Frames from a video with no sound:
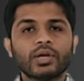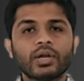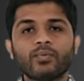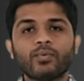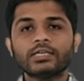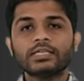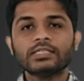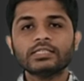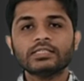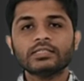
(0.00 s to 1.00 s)
Now what
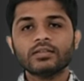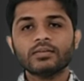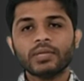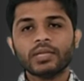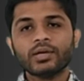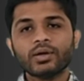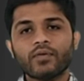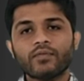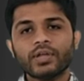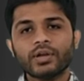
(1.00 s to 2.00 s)
is the meaning
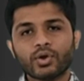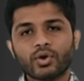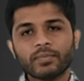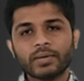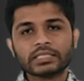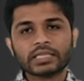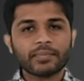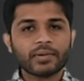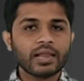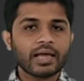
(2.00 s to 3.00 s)
of the
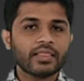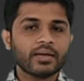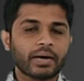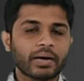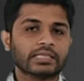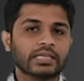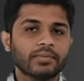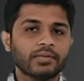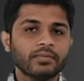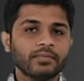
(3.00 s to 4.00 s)
non-maskable and the
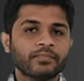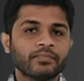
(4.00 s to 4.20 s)
maskable?